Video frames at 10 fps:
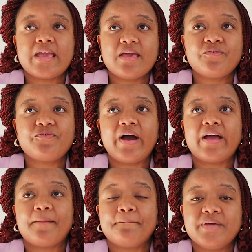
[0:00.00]
if I
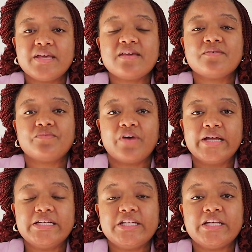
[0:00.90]
am being
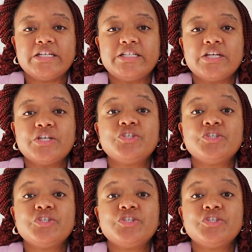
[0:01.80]
invited